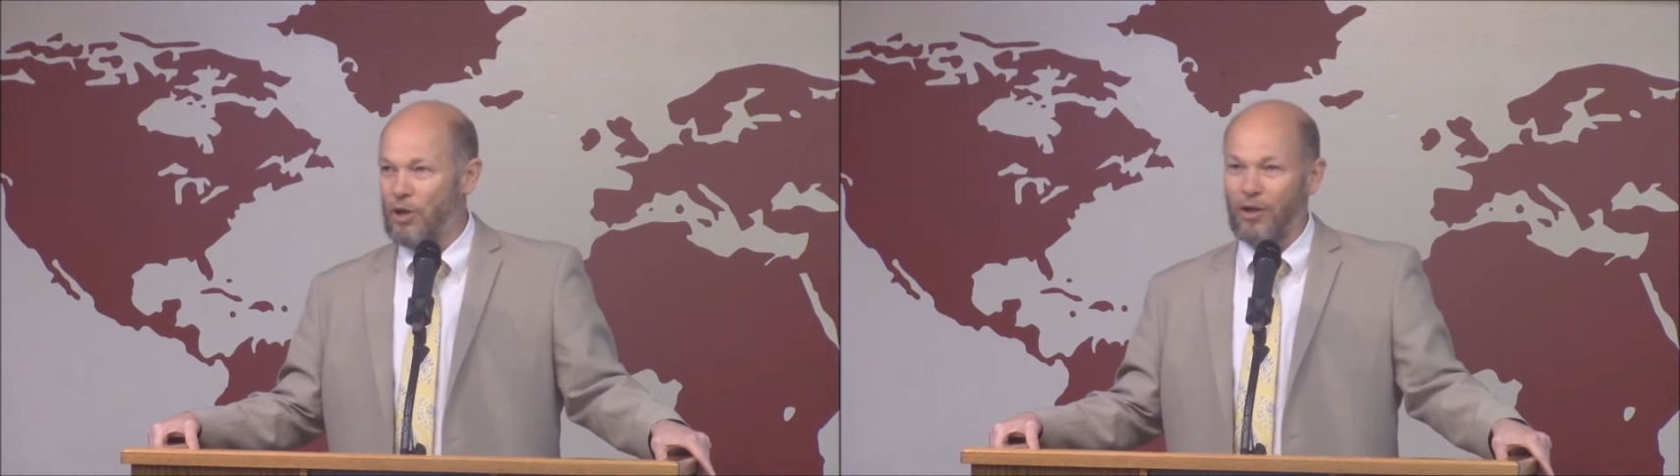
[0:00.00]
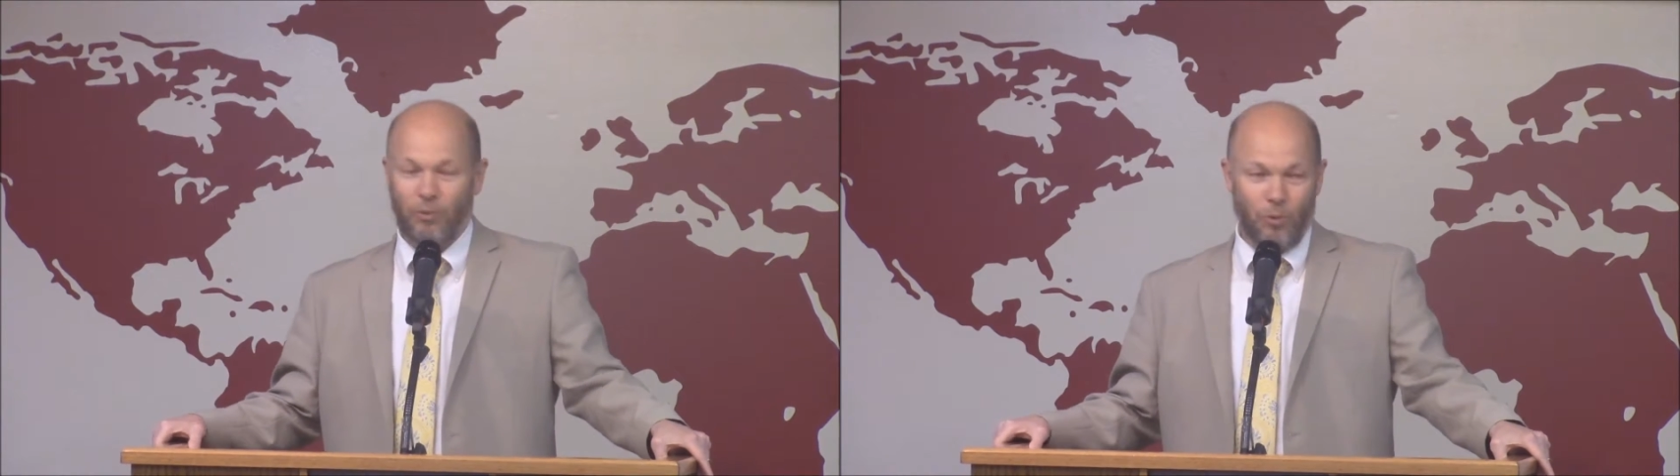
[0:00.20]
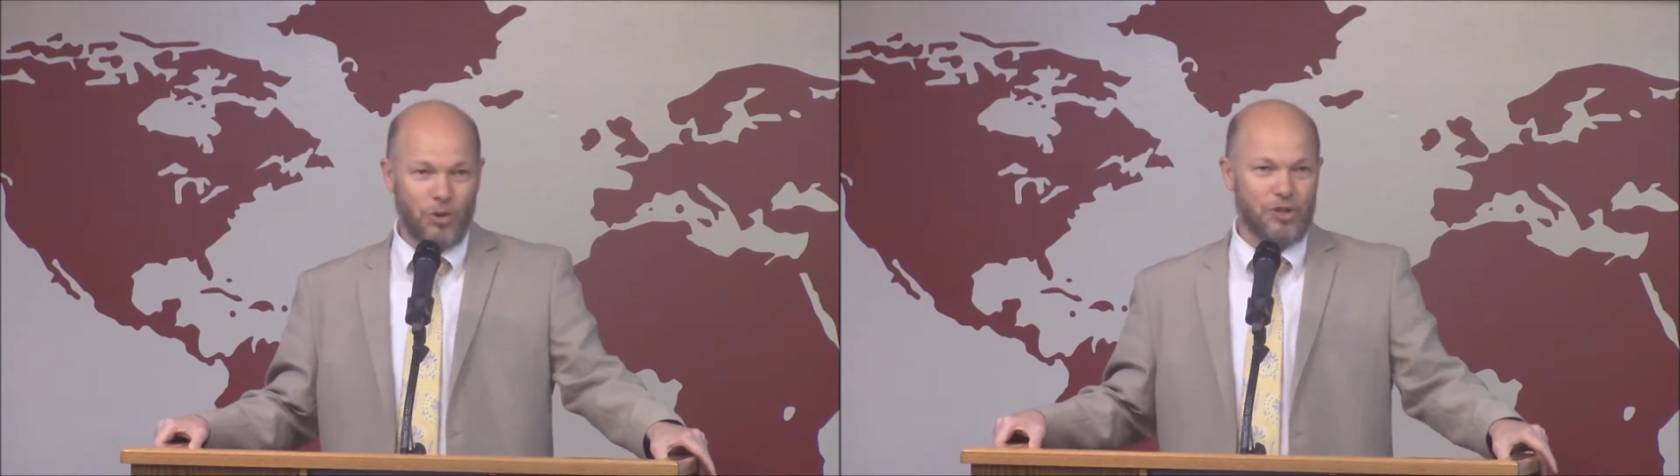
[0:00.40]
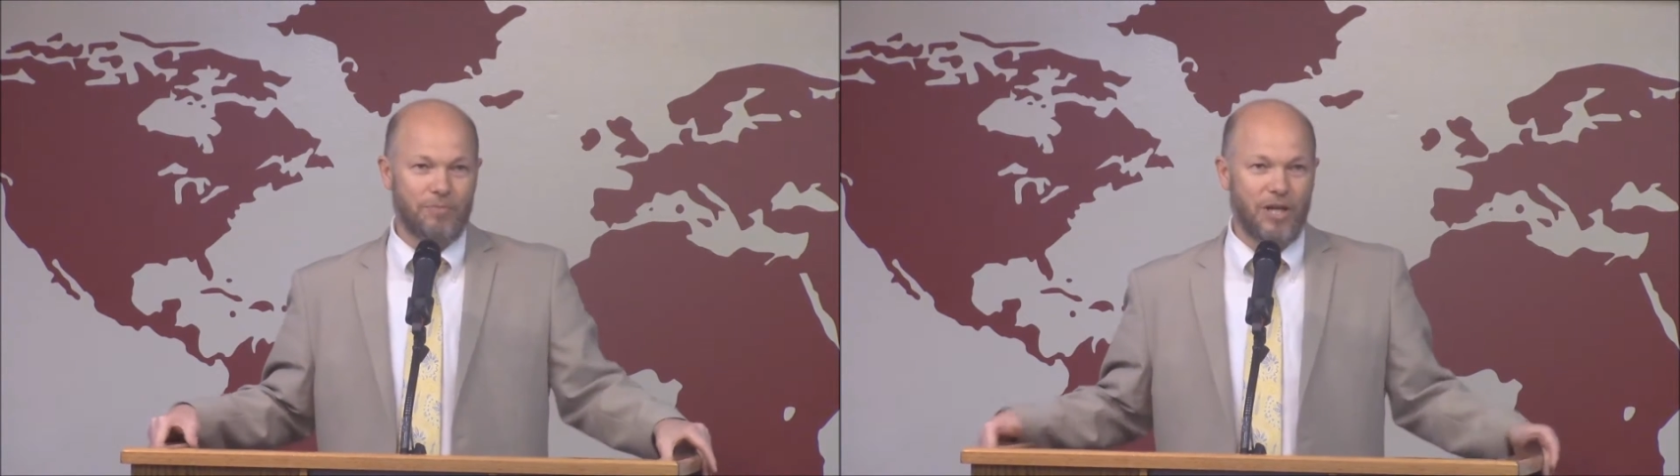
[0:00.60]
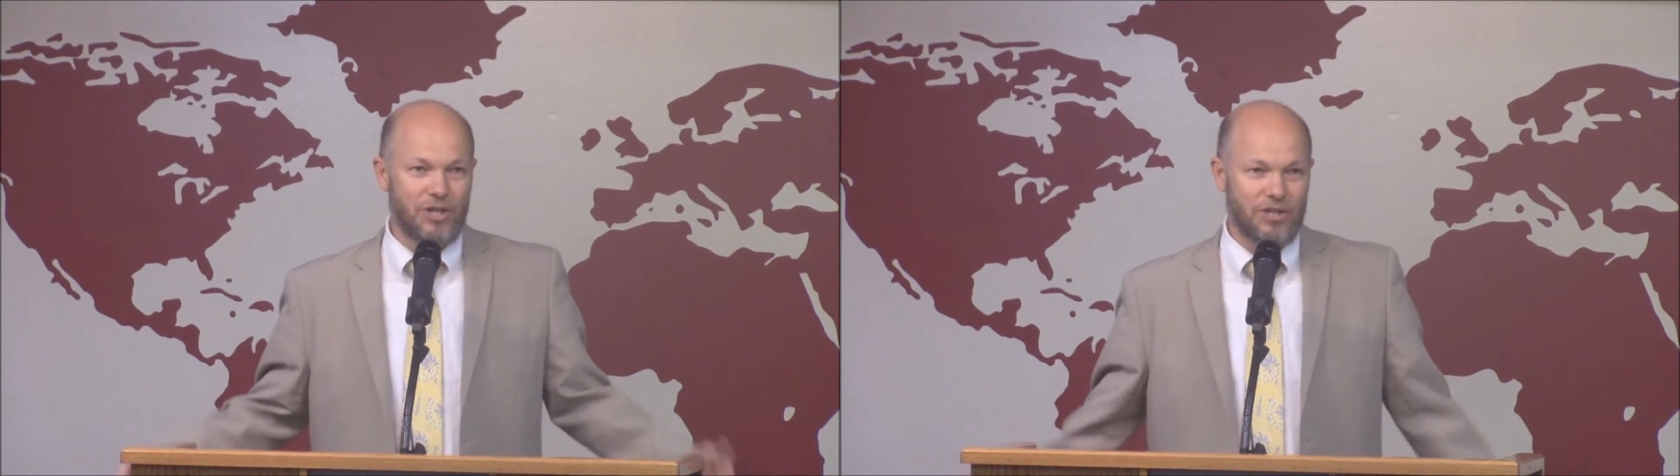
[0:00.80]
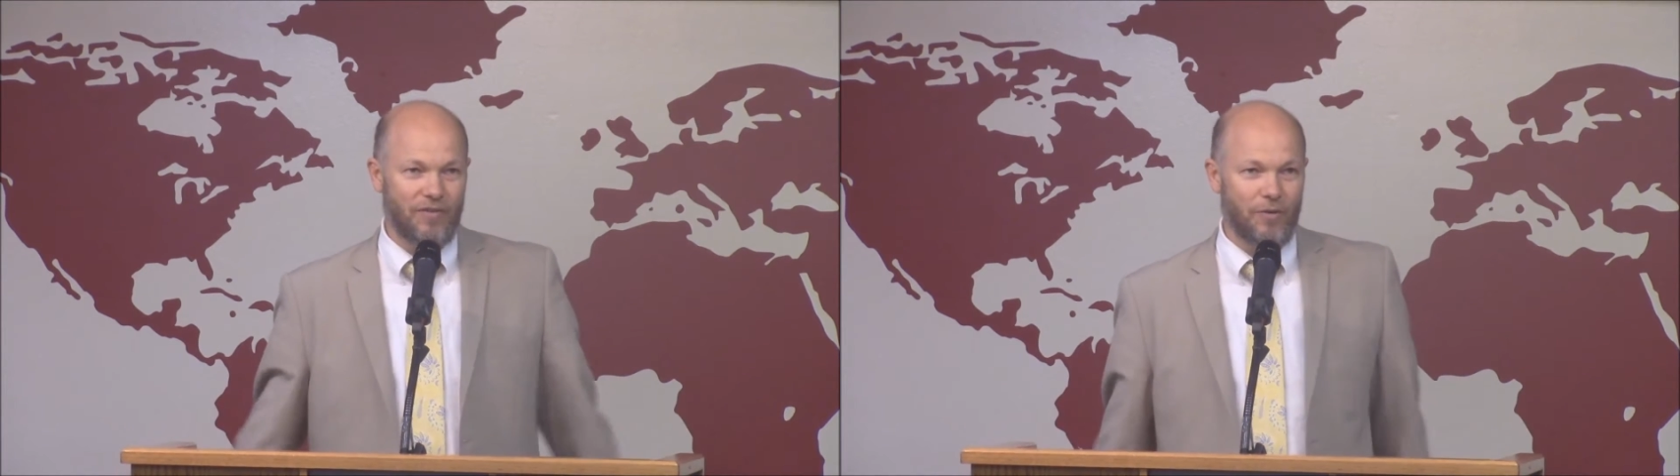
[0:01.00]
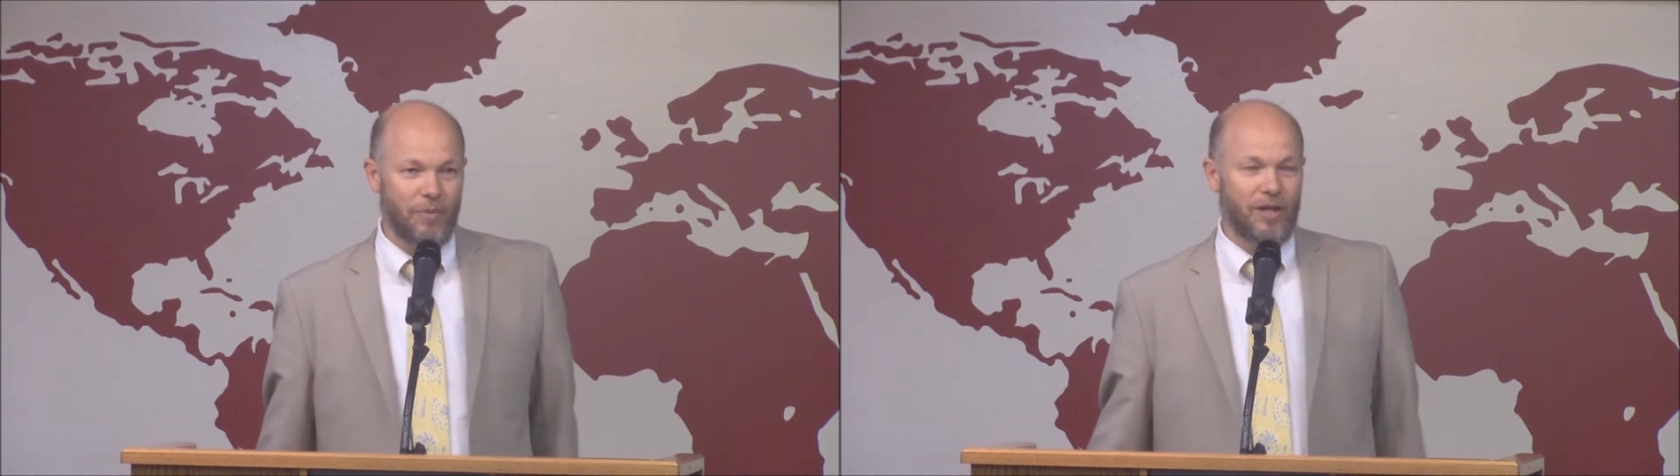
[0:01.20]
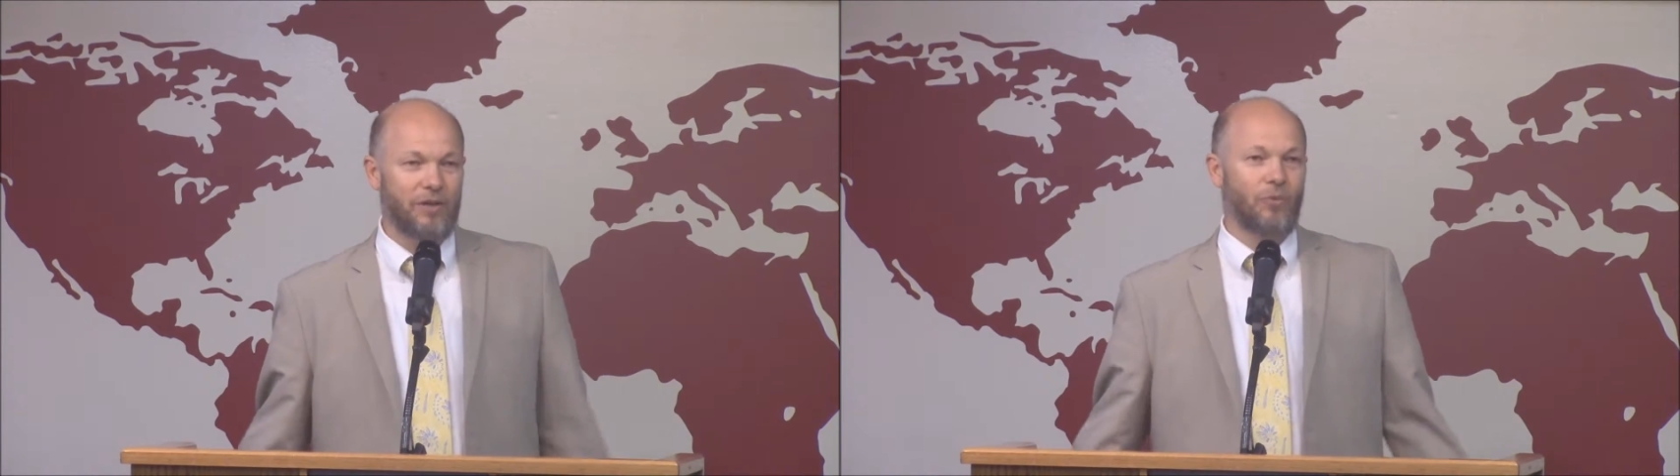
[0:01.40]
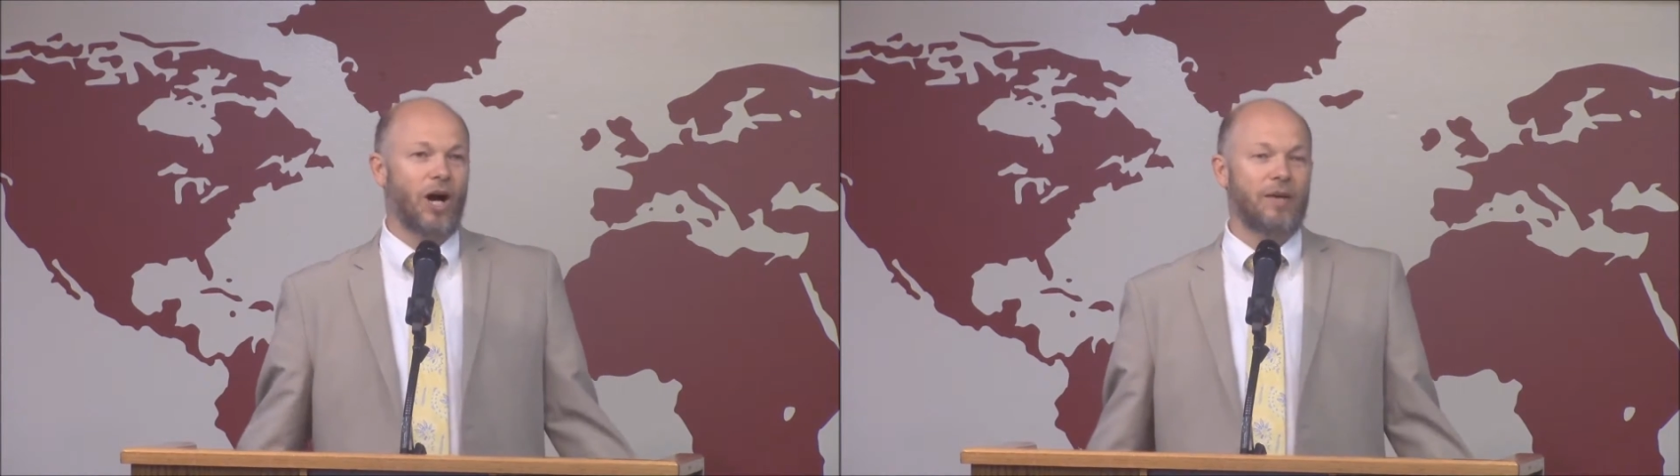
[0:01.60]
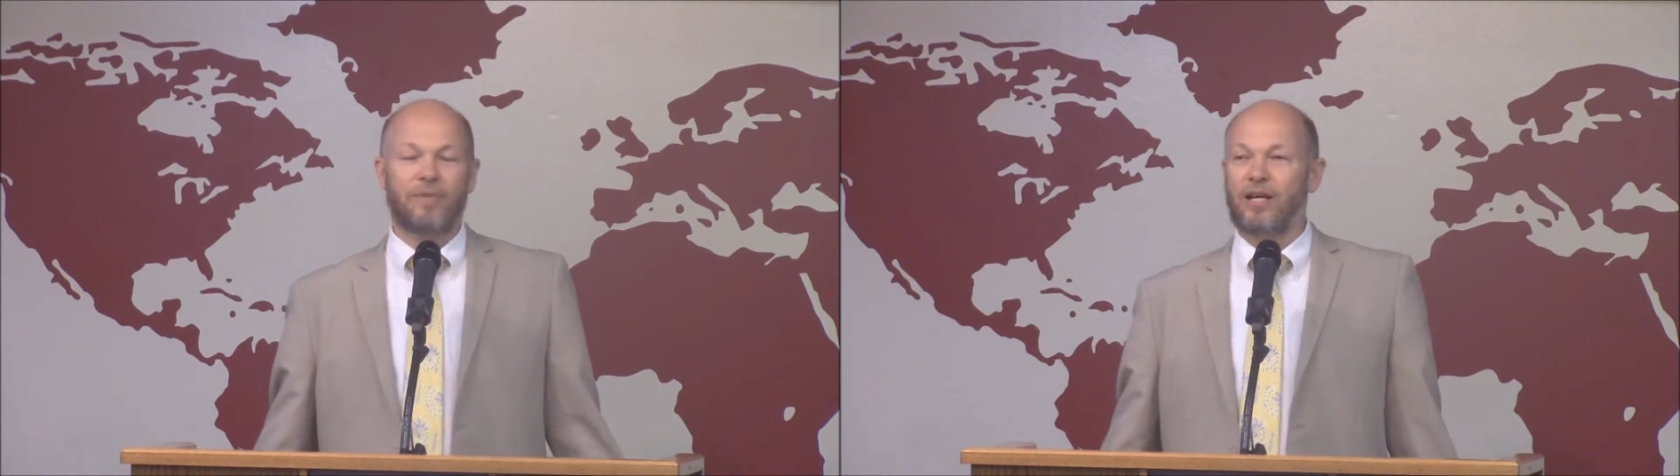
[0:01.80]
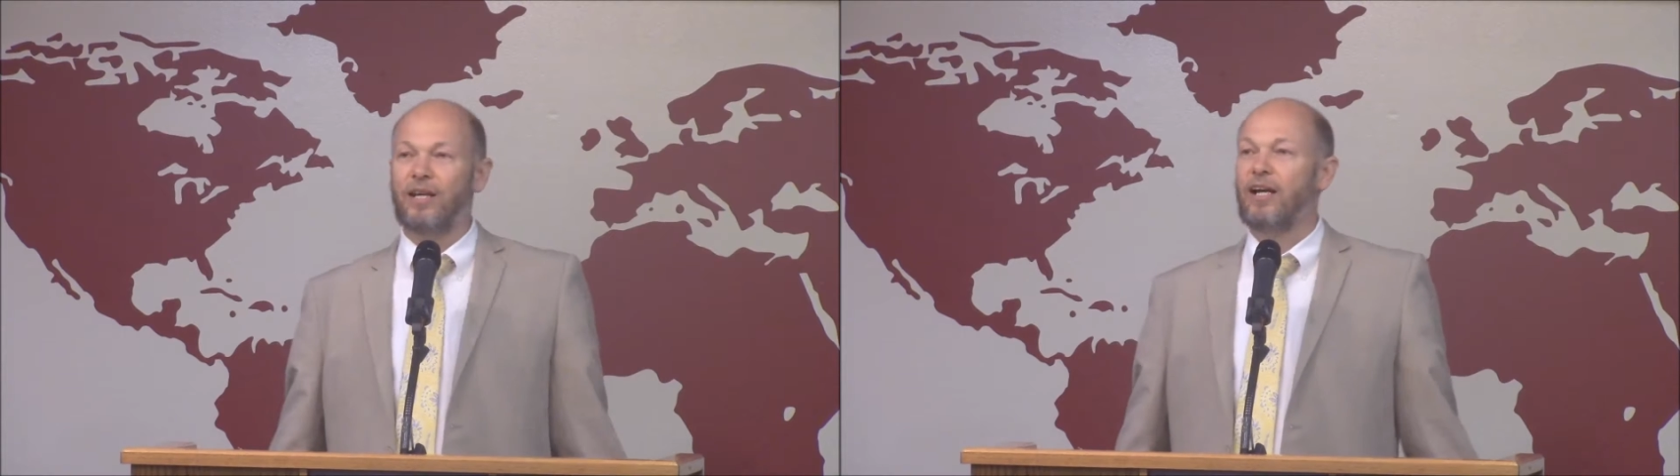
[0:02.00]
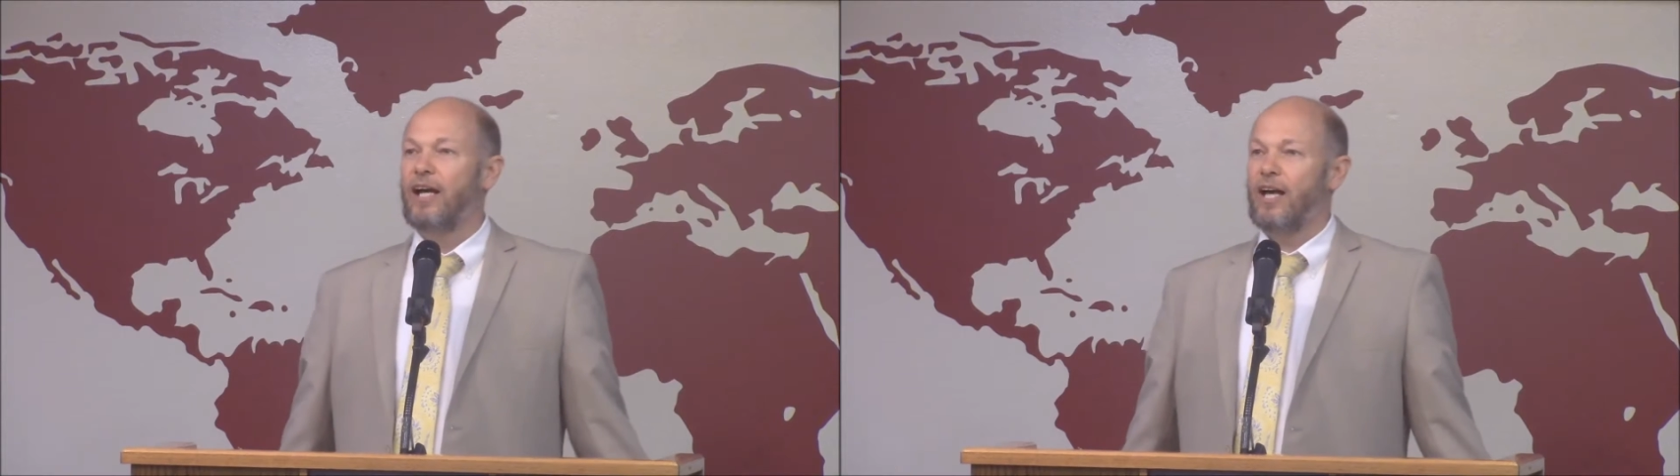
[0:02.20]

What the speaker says: and you have the worst temptations of everybody, and why me,